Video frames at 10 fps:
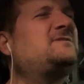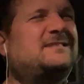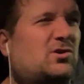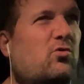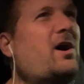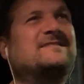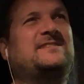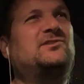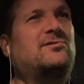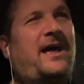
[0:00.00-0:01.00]
cross in
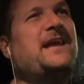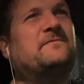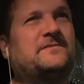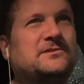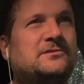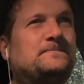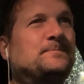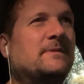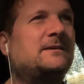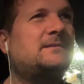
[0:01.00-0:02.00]
your life, dude.
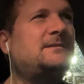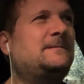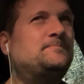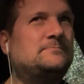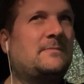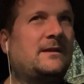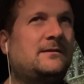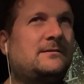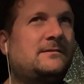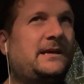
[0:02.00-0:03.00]

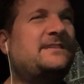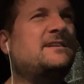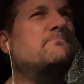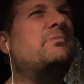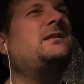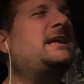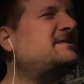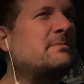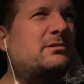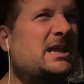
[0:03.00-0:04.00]
It's
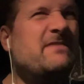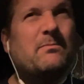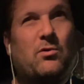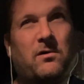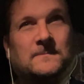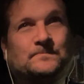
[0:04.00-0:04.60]
unbelievable.